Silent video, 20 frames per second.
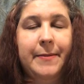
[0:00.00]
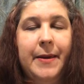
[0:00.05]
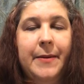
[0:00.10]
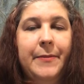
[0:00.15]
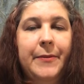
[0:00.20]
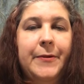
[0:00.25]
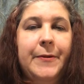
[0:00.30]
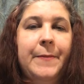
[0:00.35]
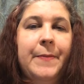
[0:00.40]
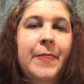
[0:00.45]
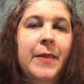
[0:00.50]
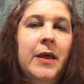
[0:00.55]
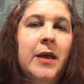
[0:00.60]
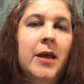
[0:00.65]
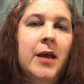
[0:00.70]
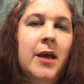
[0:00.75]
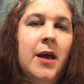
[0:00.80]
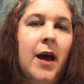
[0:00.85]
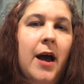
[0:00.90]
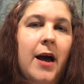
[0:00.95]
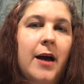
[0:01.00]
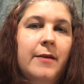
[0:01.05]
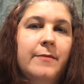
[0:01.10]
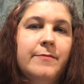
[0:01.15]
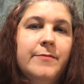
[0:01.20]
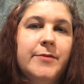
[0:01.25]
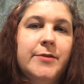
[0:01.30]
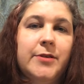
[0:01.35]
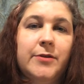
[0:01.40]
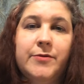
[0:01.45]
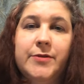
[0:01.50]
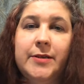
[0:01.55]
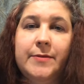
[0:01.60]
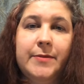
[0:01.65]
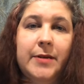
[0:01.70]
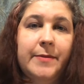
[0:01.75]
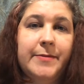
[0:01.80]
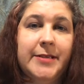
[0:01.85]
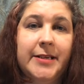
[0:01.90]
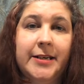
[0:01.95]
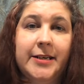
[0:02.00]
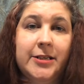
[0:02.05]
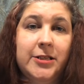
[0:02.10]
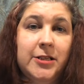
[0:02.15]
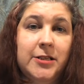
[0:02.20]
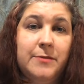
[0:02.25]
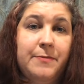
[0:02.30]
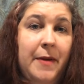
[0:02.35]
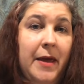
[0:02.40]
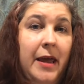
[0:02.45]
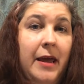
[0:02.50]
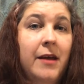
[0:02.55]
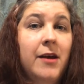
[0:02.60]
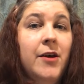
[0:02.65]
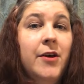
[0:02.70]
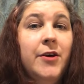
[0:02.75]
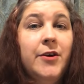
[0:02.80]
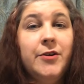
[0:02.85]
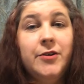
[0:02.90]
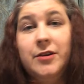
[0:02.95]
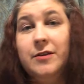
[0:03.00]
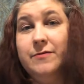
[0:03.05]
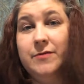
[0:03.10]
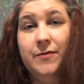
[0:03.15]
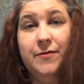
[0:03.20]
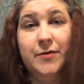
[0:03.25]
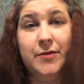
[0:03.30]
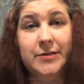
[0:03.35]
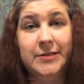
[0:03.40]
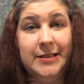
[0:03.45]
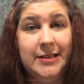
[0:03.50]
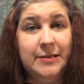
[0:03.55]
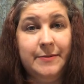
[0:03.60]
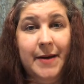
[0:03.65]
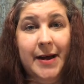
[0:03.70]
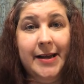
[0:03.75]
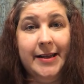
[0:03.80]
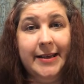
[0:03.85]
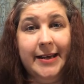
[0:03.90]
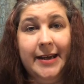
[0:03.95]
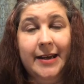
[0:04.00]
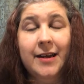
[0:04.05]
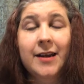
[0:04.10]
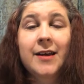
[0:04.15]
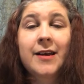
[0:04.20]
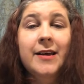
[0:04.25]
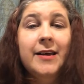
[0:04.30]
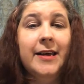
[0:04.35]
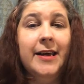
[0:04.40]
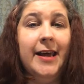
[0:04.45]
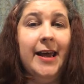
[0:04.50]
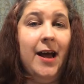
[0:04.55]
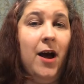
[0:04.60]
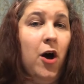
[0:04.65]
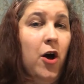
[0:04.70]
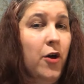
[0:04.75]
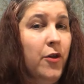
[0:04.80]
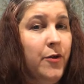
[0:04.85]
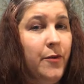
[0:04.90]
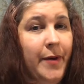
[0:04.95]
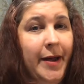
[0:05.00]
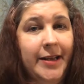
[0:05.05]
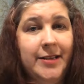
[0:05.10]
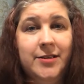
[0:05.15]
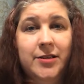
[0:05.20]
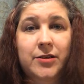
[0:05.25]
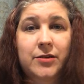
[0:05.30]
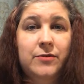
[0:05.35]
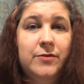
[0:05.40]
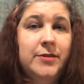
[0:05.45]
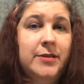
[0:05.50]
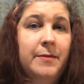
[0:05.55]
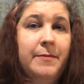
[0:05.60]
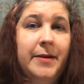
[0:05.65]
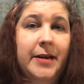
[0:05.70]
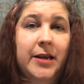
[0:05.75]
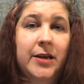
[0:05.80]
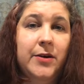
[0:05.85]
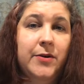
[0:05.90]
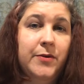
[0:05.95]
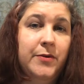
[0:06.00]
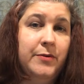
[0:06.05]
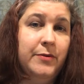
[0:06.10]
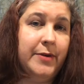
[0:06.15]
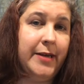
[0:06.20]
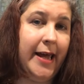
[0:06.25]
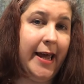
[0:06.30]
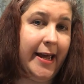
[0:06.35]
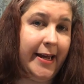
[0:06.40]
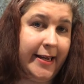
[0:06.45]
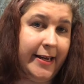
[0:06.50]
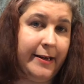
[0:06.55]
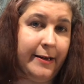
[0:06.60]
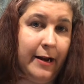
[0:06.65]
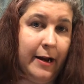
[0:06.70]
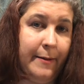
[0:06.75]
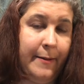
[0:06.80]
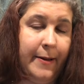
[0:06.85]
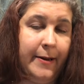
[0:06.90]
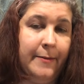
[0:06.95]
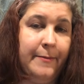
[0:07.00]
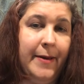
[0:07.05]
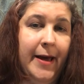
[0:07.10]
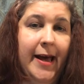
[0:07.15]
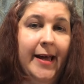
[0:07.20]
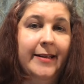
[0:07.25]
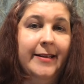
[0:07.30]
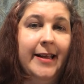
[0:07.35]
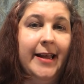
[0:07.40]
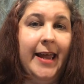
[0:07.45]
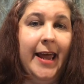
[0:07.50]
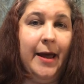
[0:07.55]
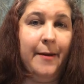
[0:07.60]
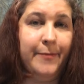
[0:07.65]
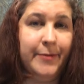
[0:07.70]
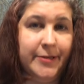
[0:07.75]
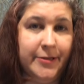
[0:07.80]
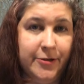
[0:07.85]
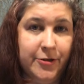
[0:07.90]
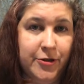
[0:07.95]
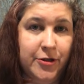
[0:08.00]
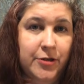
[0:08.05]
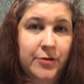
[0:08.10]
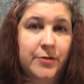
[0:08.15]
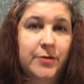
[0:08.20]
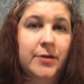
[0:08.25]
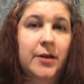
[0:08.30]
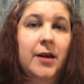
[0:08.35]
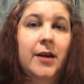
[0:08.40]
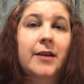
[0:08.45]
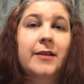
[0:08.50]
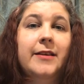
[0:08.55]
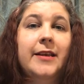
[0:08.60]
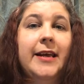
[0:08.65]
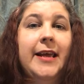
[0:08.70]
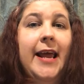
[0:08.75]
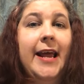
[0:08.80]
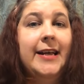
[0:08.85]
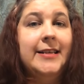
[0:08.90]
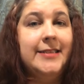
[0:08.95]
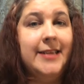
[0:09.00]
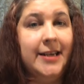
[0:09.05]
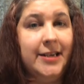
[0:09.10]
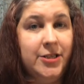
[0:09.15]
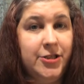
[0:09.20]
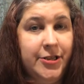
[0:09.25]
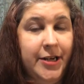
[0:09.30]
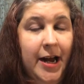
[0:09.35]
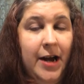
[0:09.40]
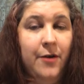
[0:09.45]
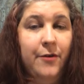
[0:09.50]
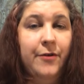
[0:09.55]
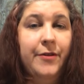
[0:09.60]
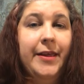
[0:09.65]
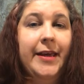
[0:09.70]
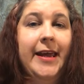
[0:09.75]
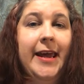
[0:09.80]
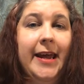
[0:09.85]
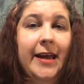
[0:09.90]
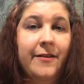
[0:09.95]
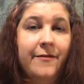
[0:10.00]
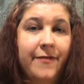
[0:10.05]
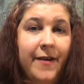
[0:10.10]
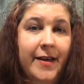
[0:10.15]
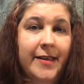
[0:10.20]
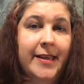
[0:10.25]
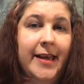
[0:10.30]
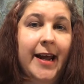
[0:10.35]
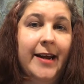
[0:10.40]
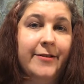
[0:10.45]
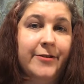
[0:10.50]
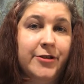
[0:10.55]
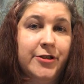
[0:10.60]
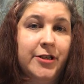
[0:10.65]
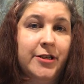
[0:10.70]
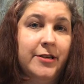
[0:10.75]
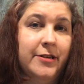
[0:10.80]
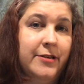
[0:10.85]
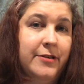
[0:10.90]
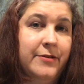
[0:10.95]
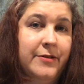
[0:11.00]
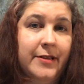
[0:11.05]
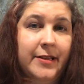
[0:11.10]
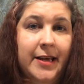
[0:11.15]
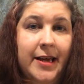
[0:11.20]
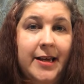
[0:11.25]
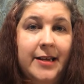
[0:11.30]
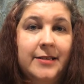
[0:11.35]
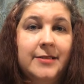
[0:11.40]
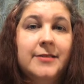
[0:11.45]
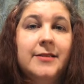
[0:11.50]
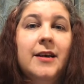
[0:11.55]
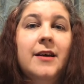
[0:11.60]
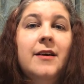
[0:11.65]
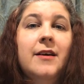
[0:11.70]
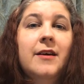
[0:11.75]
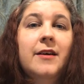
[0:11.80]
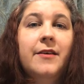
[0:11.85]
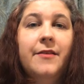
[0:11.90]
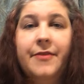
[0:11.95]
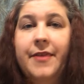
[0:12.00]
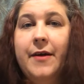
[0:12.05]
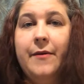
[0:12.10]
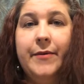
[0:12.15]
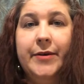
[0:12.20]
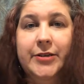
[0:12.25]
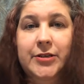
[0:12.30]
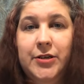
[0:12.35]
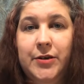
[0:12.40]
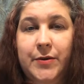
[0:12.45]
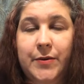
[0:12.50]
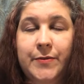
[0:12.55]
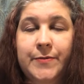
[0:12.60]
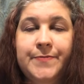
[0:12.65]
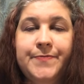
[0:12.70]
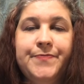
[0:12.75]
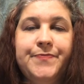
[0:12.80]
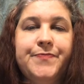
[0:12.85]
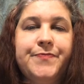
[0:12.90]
people. So sometimes it could just be you have difficulty smiling, all the way to somebody who can't get out of bed, they can't put their shoes on, they can't take a shower, they can't find the energy to do the things that we do.